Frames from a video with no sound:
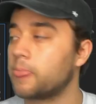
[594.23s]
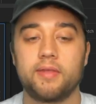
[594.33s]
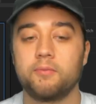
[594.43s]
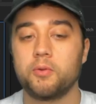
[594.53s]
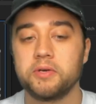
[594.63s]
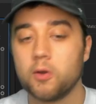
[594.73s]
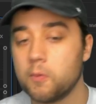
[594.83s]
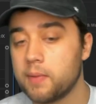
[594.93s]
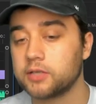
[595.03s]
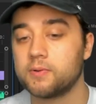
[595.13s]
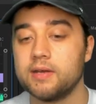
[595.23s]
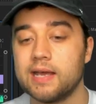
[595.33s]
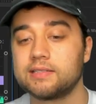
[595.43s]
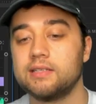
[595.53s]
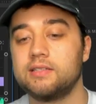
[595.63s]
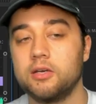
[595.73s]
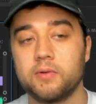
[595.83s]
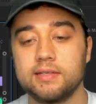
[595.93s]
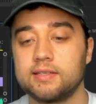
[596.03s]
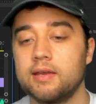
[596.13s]
But then when we go back to our nested
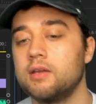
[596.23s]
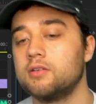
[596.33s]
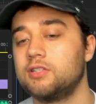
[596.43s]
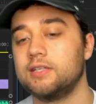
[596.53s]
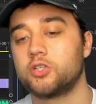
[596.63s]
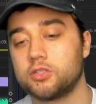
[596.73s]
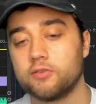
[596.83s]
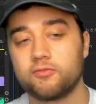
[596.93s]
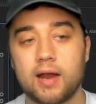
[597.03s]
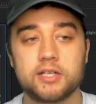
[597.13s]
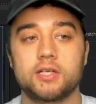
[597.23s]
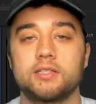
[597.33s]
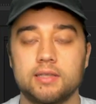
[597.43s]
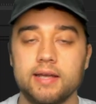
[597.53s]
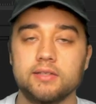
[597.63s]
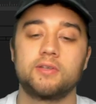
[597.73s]
sequence, see it's just a fresh slate.